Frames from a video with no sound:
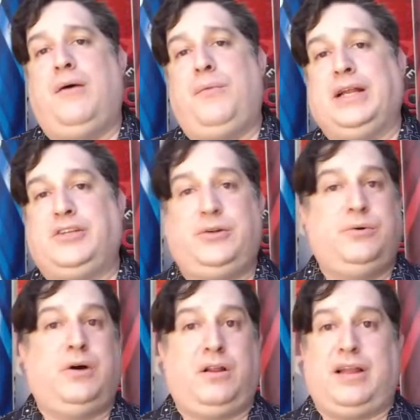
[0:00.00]
We
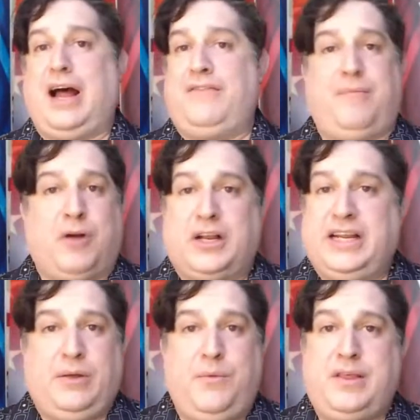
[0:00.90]
do a lot of the
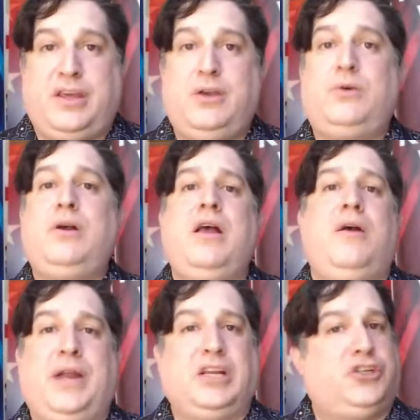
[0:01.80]
marketing with you.
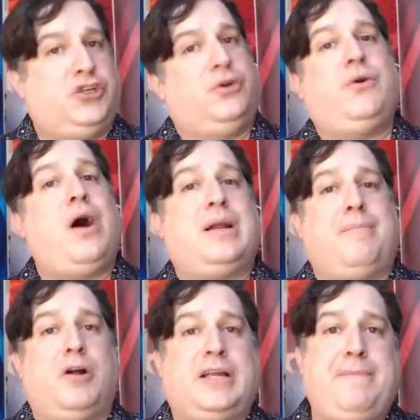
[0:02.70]
We can show you how to
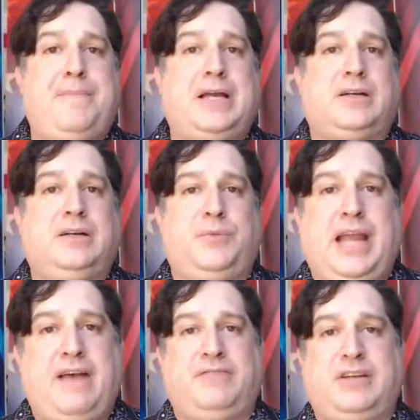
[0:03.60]
market better. We
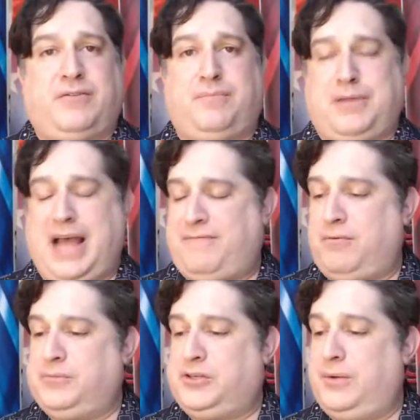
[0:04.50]
have different
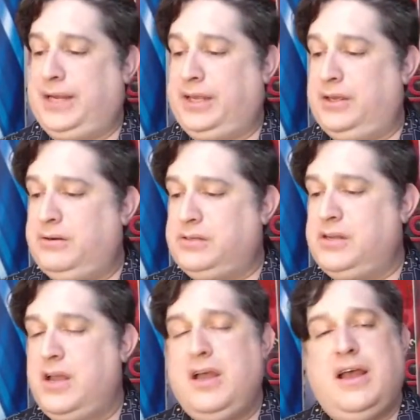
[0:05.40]
platforms that we use,
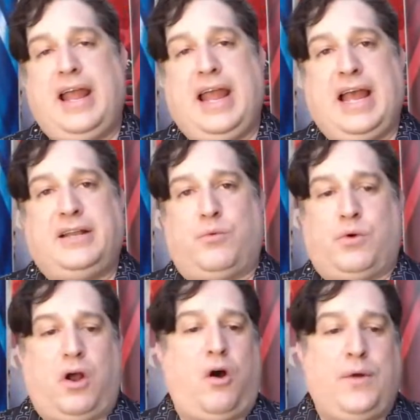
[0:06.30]
and we're
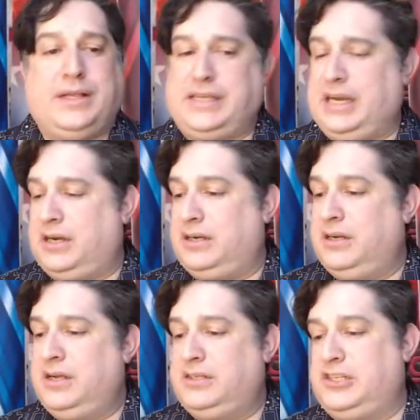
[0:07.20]
always here
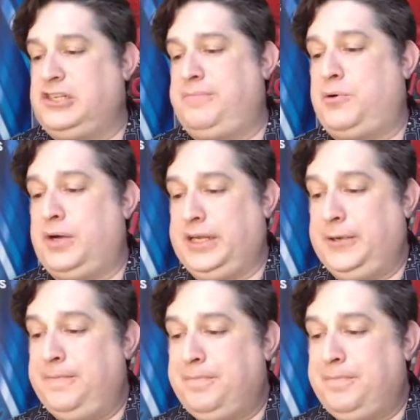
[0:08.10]
to support you.